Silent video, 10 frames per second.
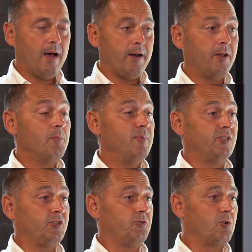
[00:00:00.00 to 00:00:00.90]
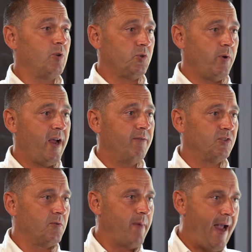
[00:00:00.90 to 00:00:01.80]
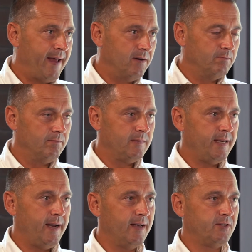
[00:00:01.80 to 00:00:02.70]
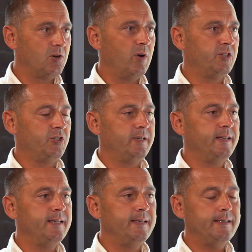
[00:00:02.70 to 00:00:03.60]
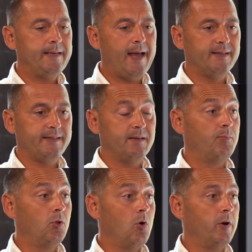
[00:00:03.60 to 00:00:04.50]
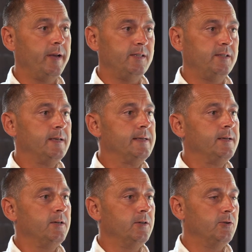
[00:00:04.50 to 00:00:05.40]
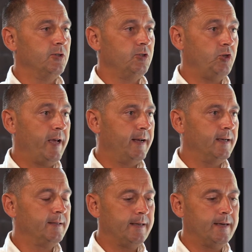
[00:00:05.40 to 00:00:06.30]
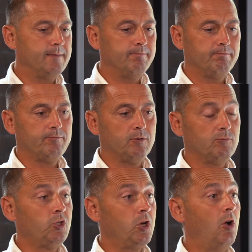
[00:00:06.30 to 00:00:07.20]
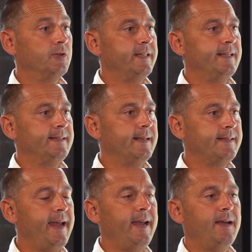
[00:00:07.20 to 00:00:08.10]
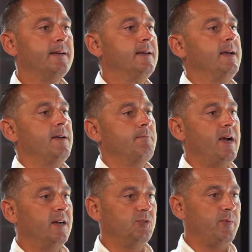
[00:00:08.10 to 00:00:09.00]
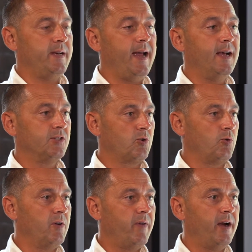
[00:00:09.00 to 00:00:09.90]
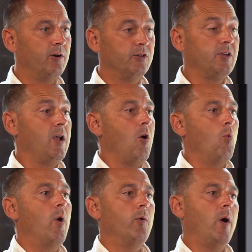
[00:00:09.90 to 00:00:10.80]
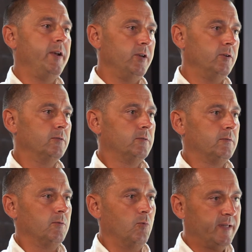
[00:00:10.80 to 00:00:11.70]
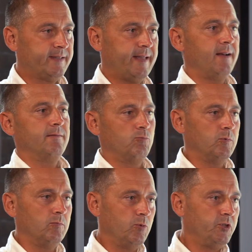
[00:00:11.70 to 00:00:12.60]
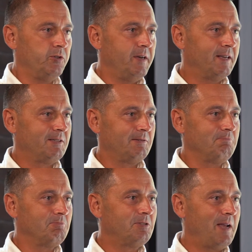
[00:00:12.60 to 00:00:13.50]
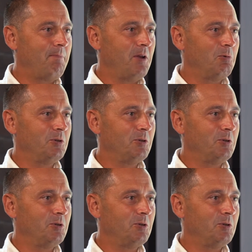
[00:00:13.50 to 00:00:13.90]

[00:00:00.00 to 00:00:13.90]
Another business owner question we have is from Adam. He has a question. He has an employee who is Jenna. She calls in and says, "Hey, my husband has coronavirus. What do I do?" So what's your next step there?